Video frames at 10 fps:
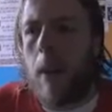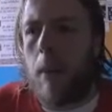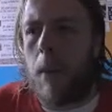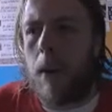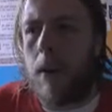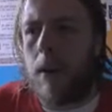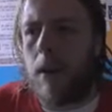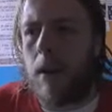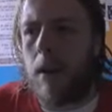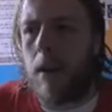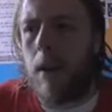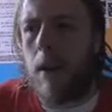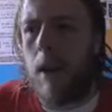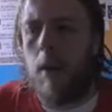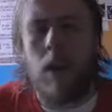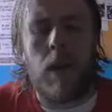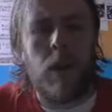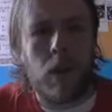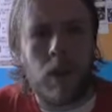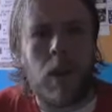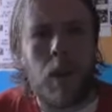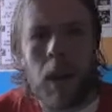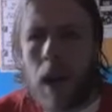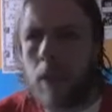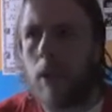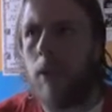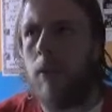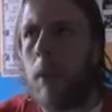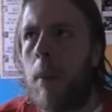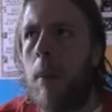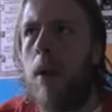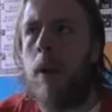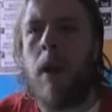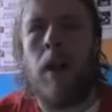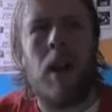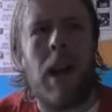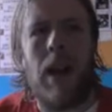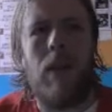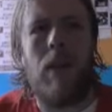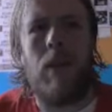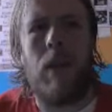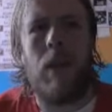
but it was the first time I ever remember looking at